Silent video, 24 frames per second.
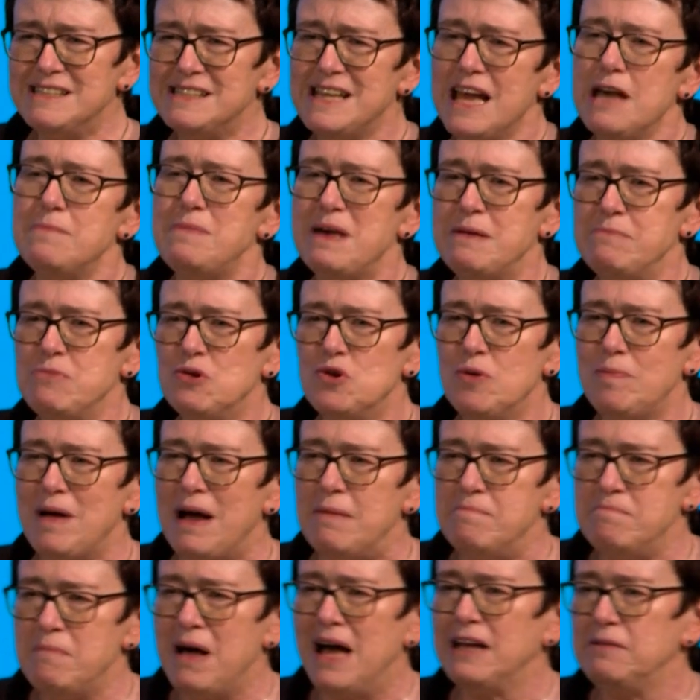to say a bit more
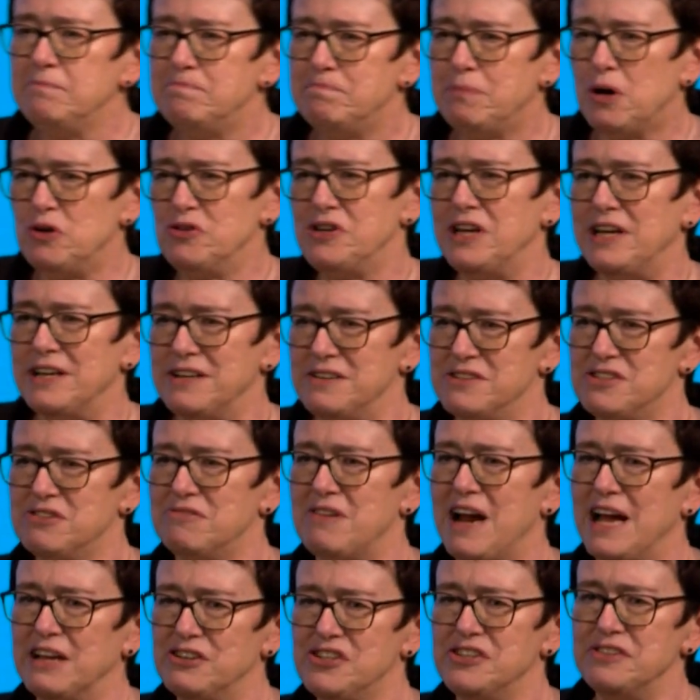about mind-body
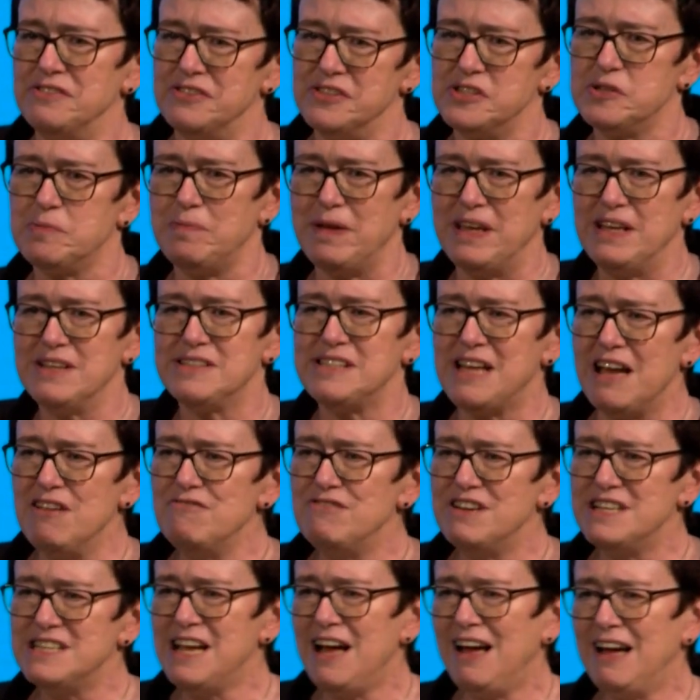interactions, because I
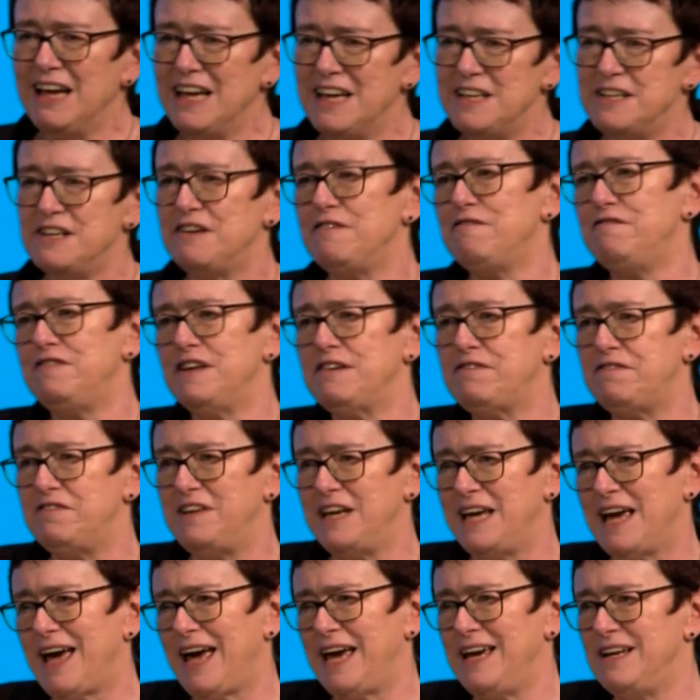retired at
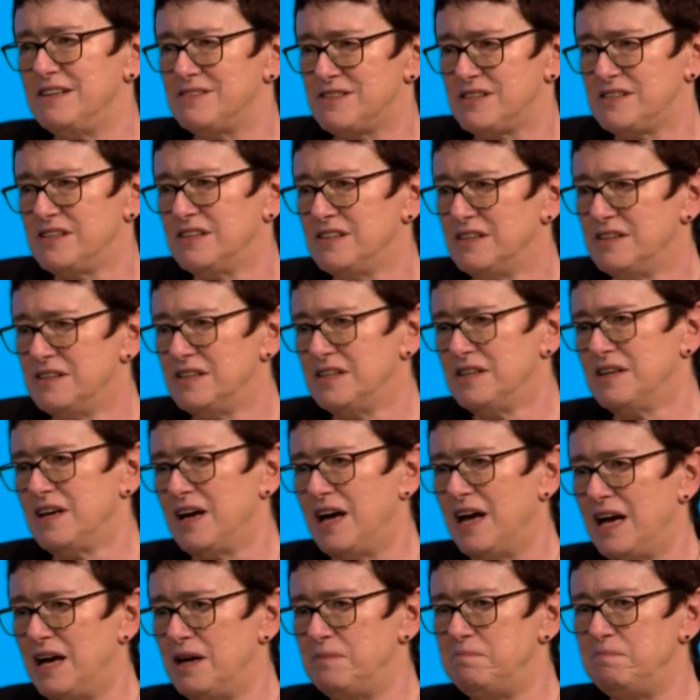58,
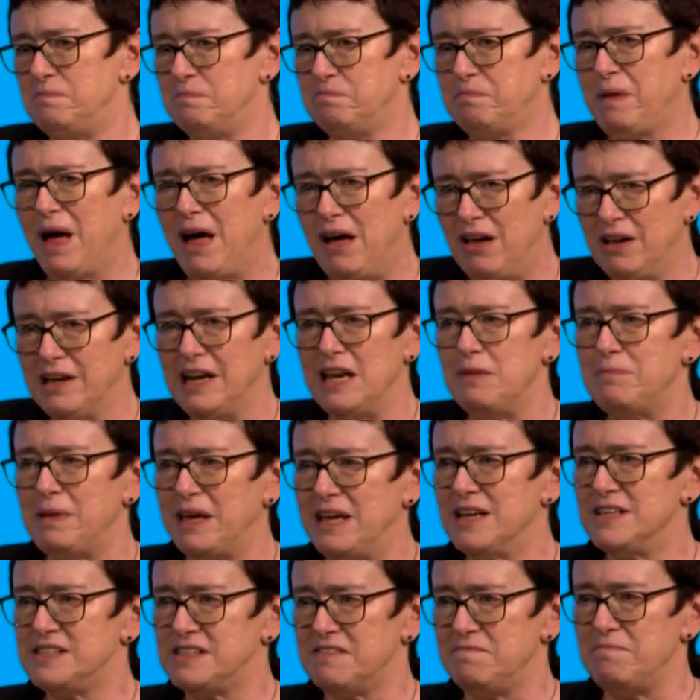partly
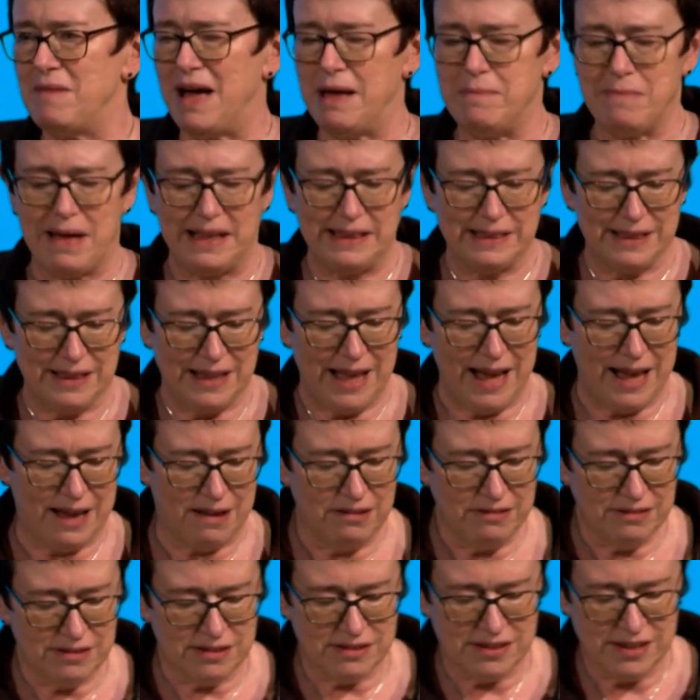because of my mental
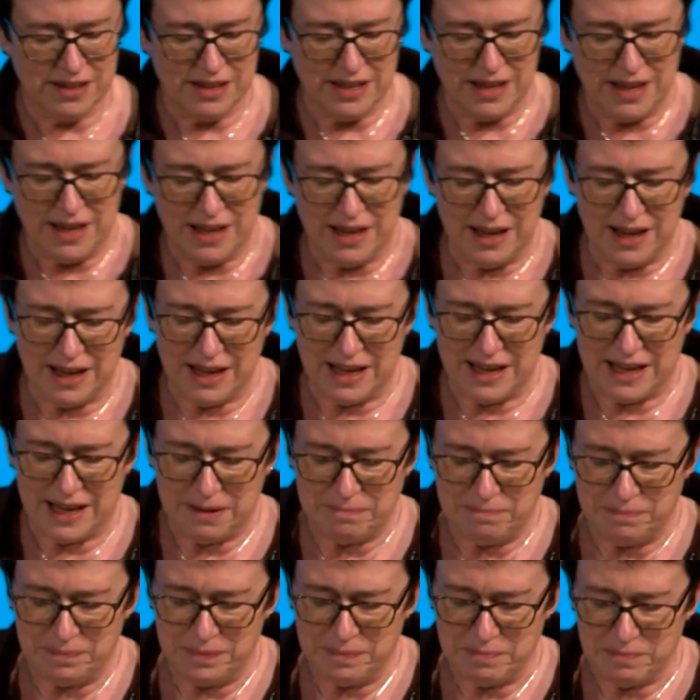health.
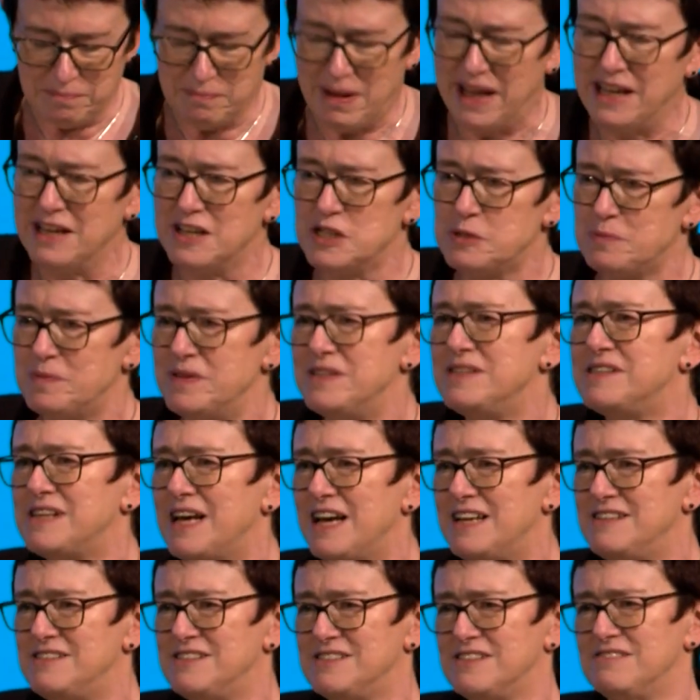My husband
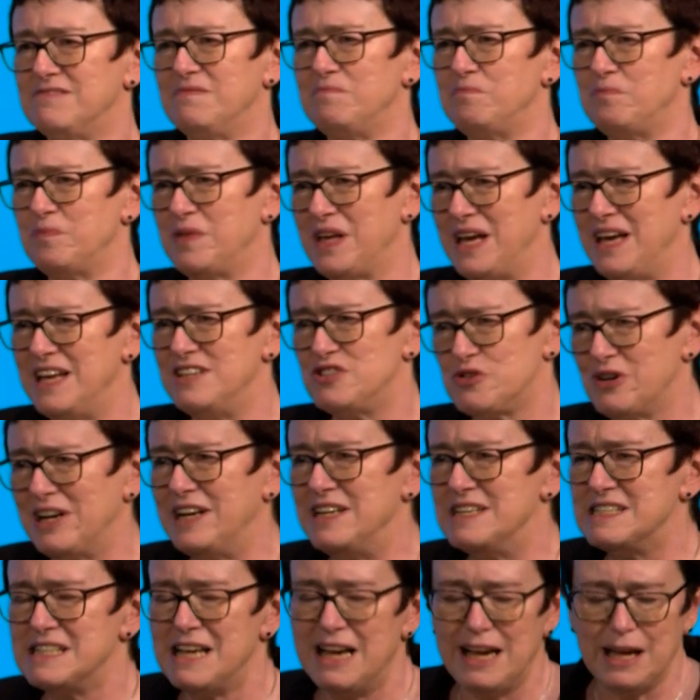said, it's
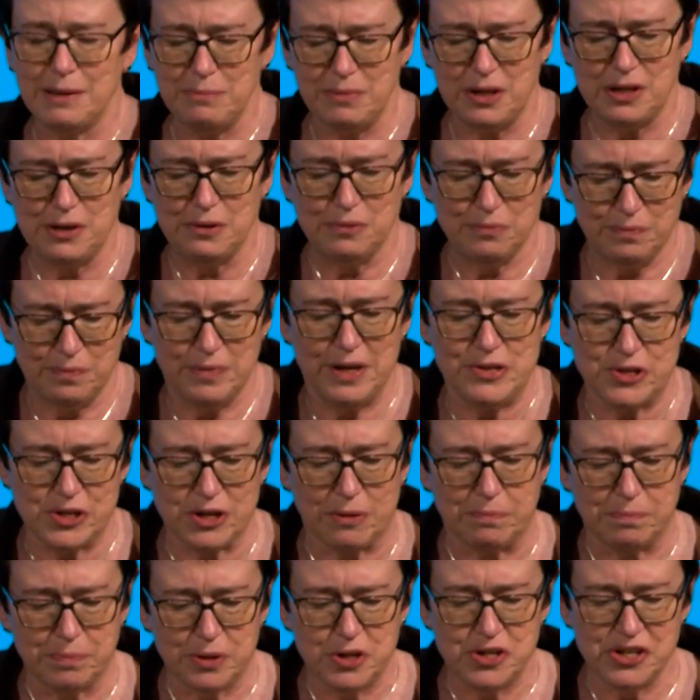really time you
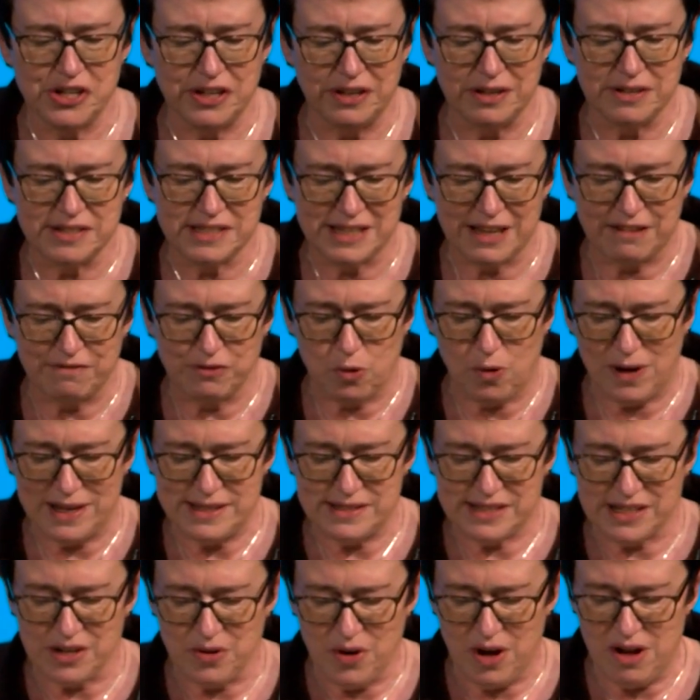stop pushing yourself
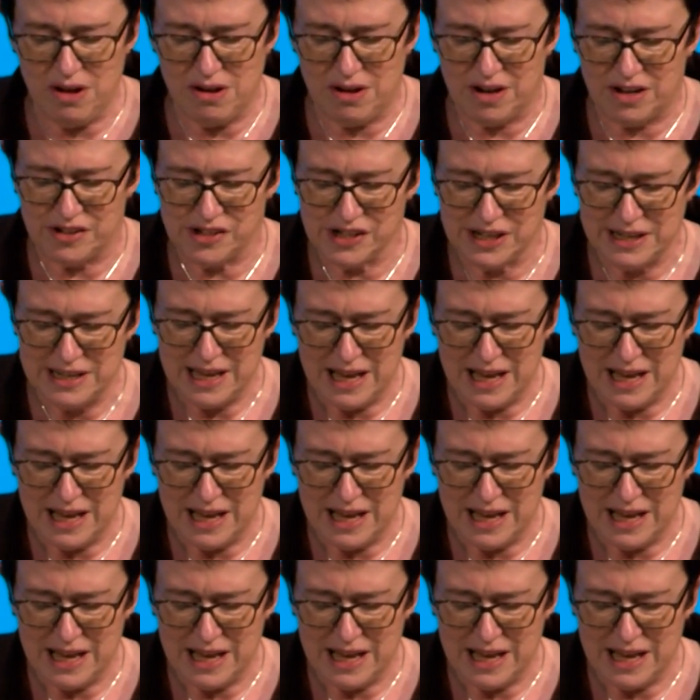quite so hard.